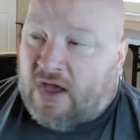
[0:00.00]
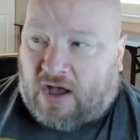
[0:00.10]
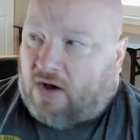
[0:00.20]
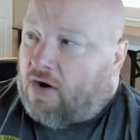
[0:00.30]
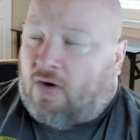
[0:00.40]

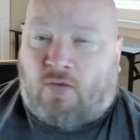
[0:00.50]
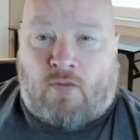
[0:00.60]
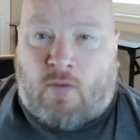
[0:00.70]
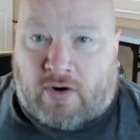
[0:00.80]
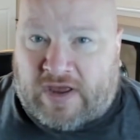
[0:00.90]
All
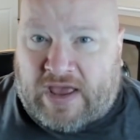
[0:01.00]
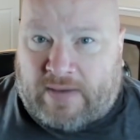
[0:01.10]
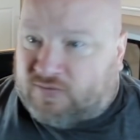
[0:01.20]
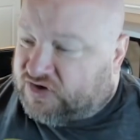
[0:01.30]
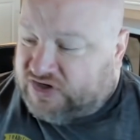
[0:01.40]
war
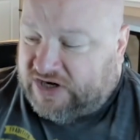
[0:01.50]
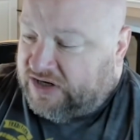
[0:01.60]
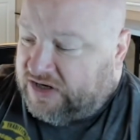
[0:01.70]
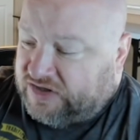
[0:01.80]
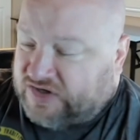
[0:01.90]
games
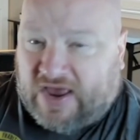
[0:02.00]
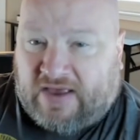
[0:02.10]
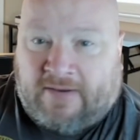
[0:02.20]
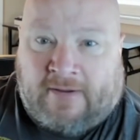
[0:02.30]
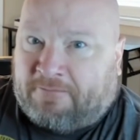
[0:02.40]
need is
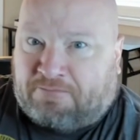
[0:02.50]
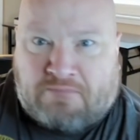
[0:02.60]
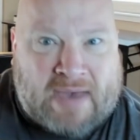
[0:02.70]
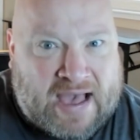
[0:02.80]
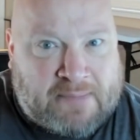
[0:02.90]
a
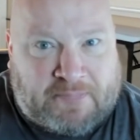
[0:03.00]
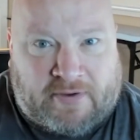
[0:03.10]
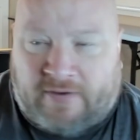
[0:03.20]
map,